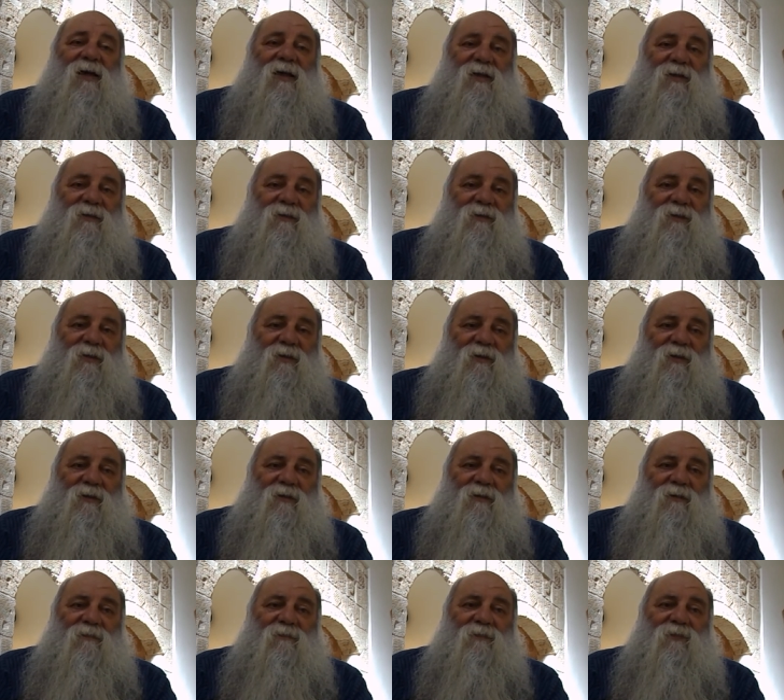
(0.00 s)
And
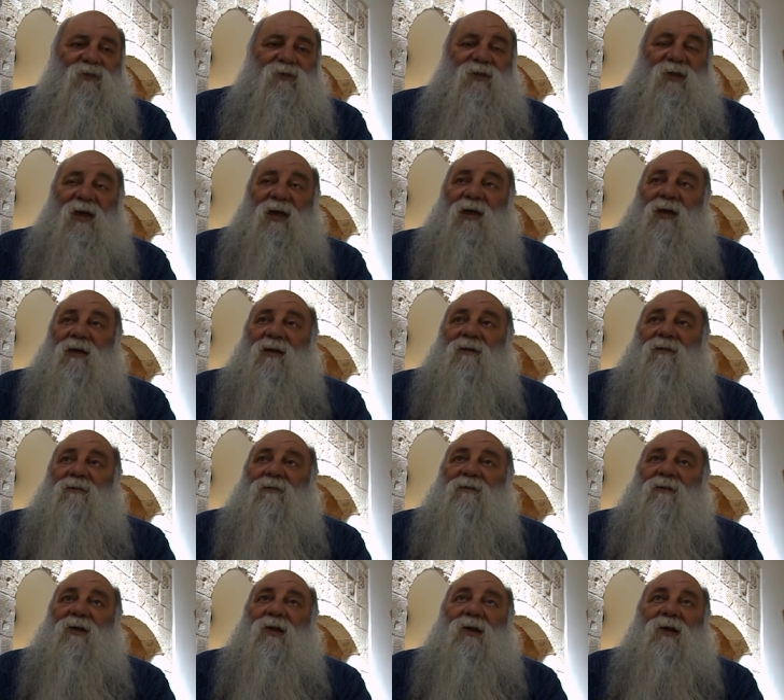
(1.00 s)
uh, today,
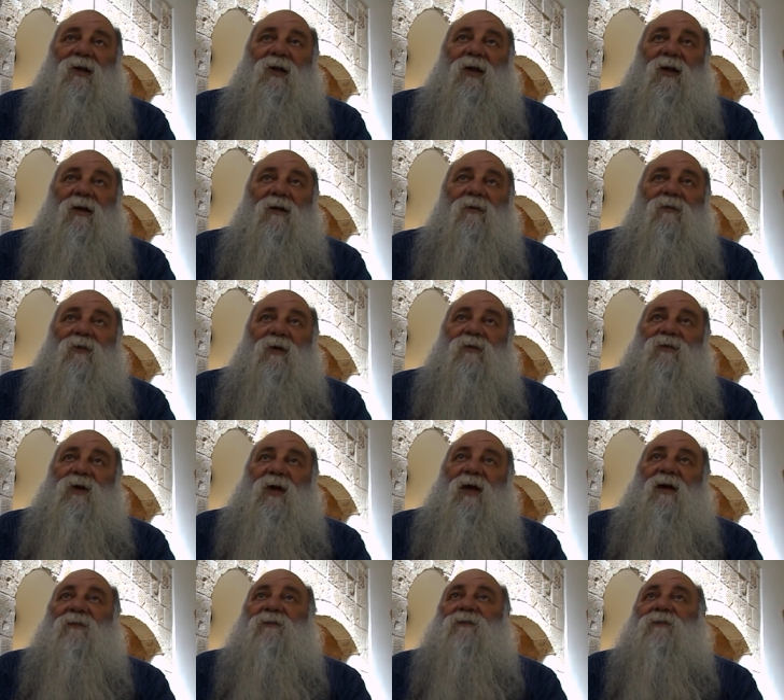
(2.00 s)
in, uh, when we
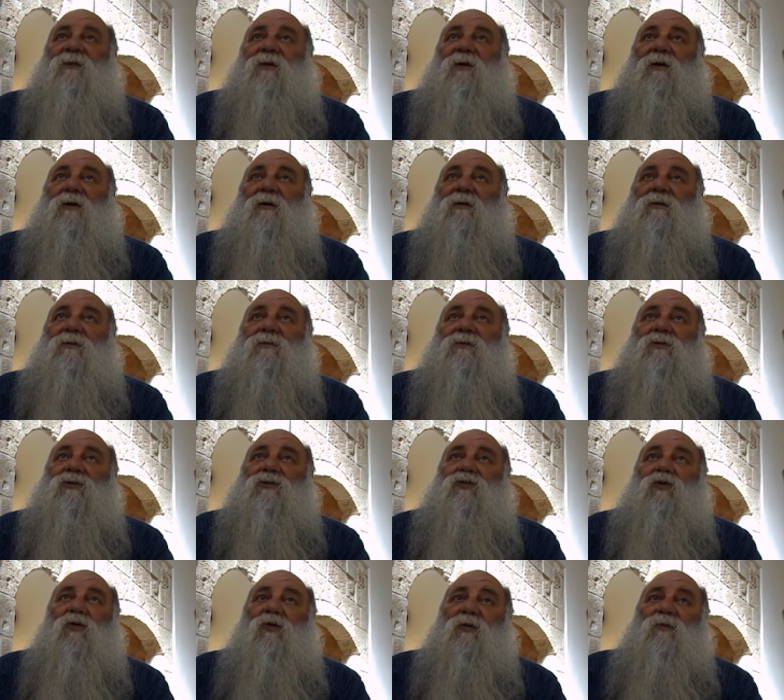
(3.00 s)
have uh,
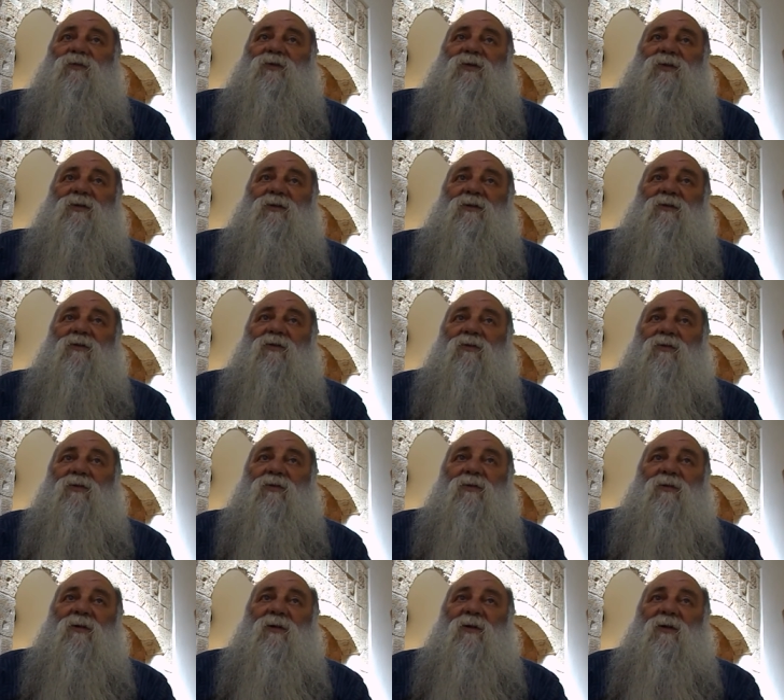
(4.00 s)
storms or
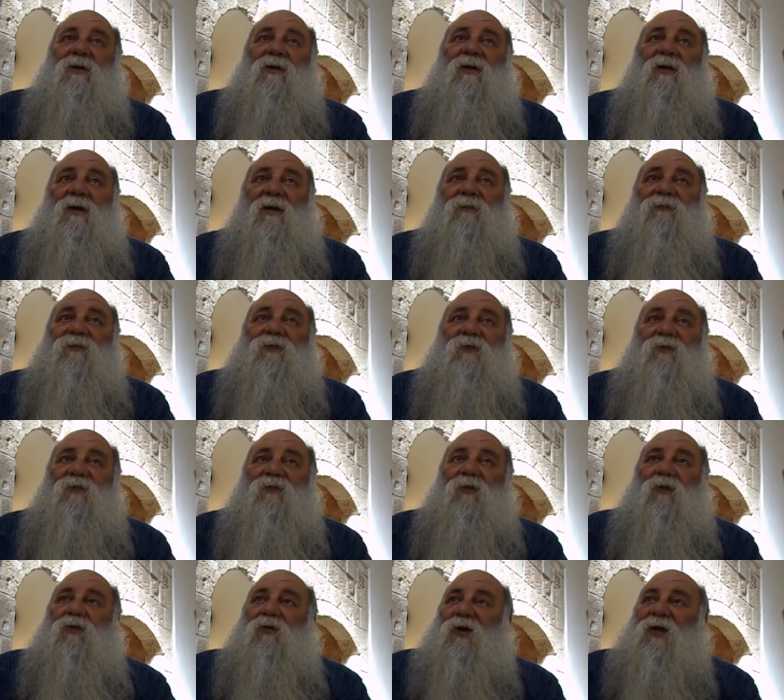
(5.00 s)
a few
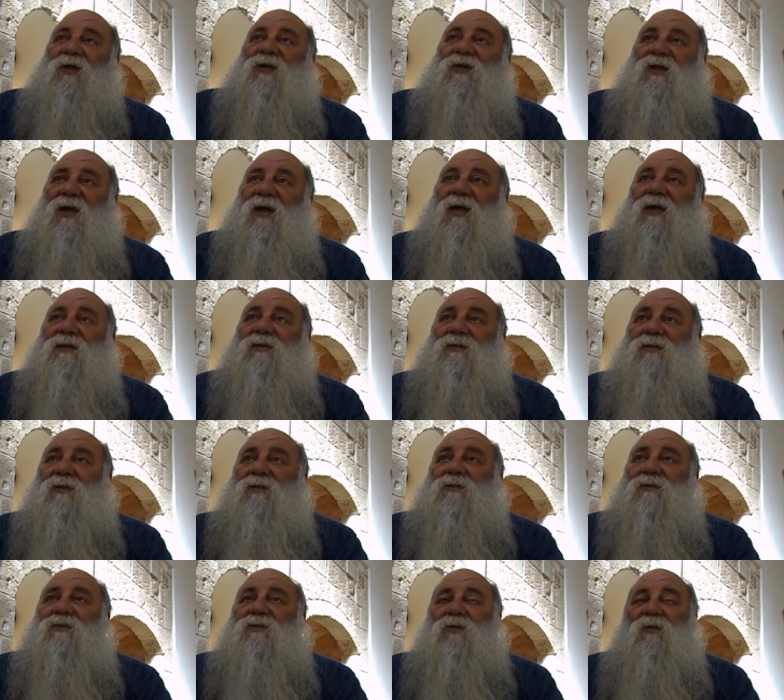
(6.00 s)
following days
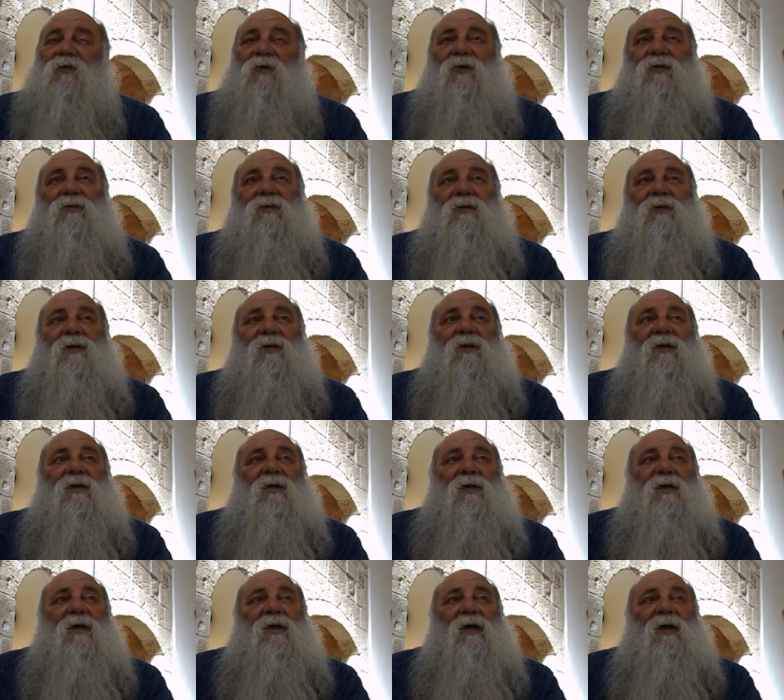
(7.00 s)
and so on,
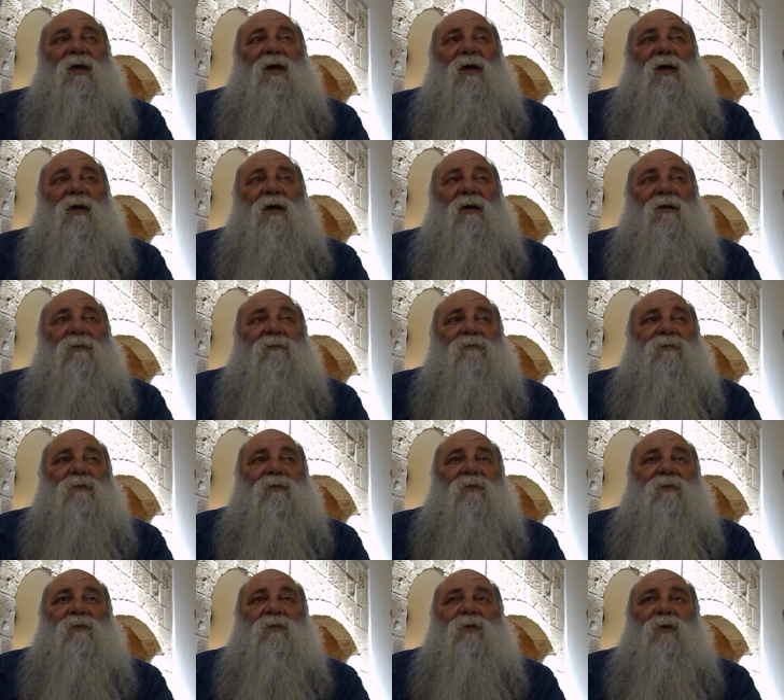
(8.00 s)
um,
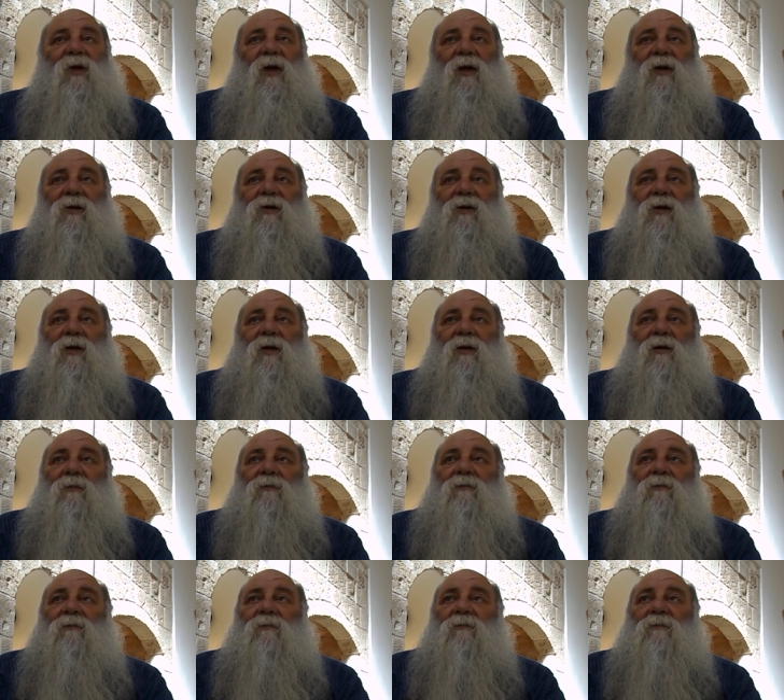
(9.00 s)
we are
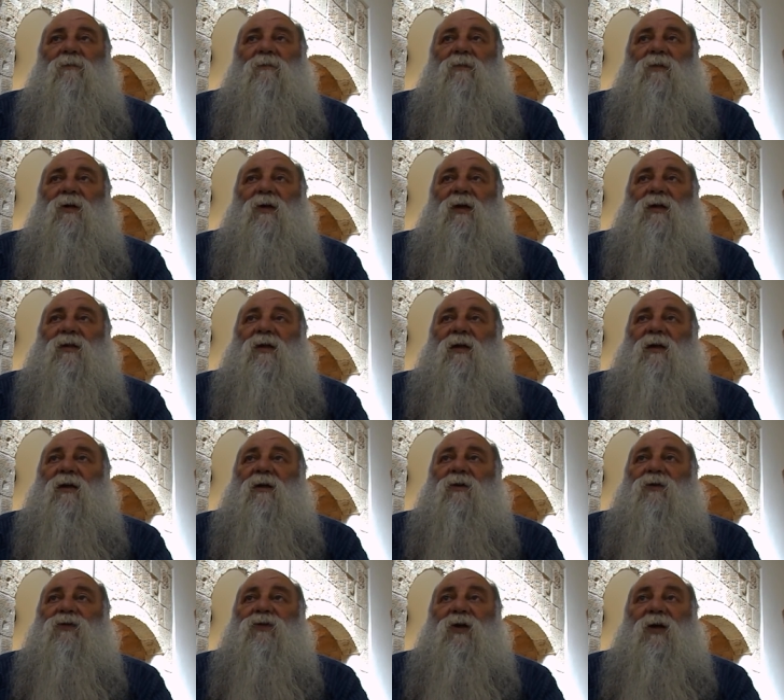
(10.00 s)
um,
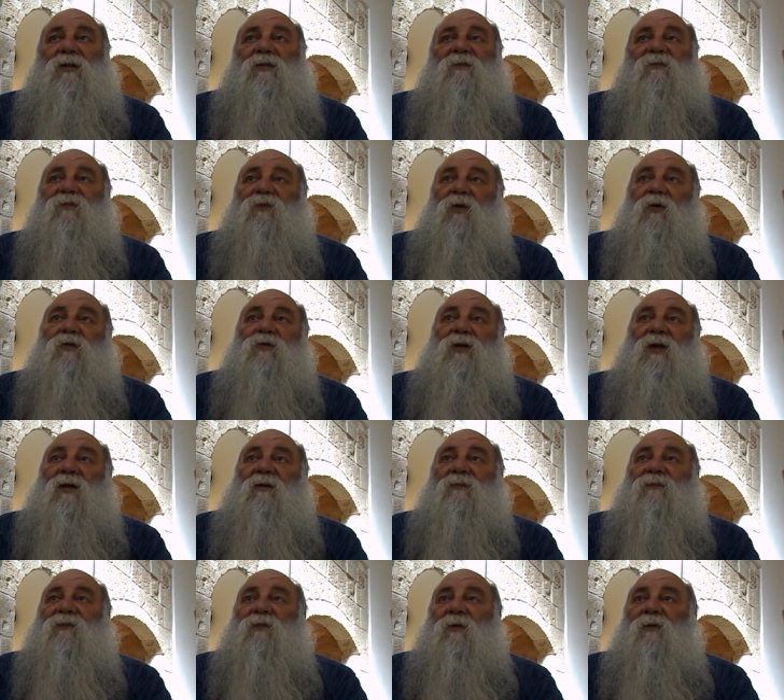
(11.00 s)
getting things flown
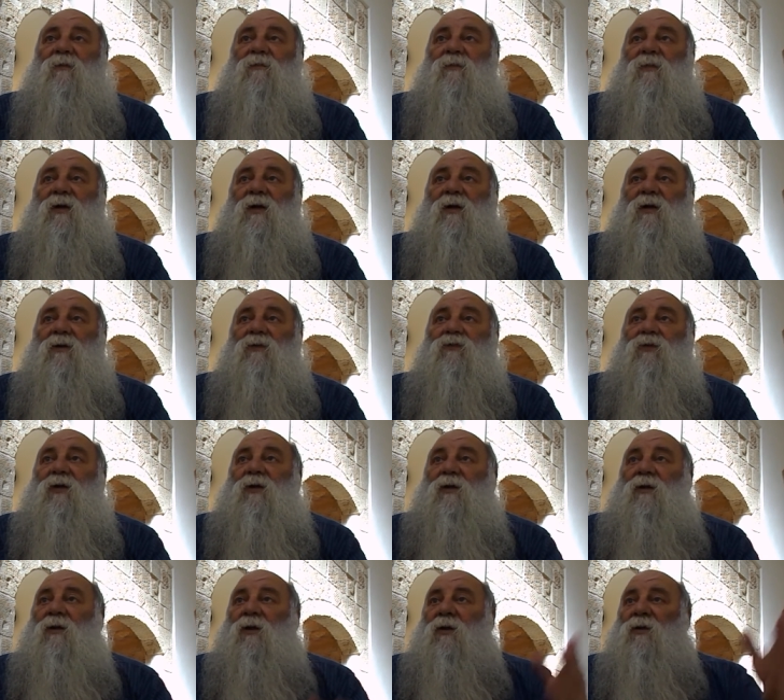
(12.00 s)
in from uh,
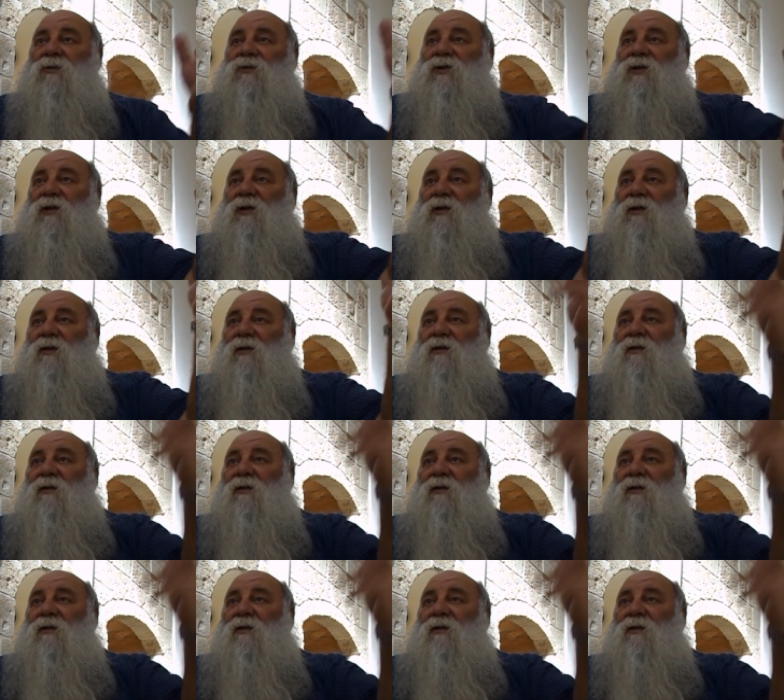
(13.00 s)
Rungis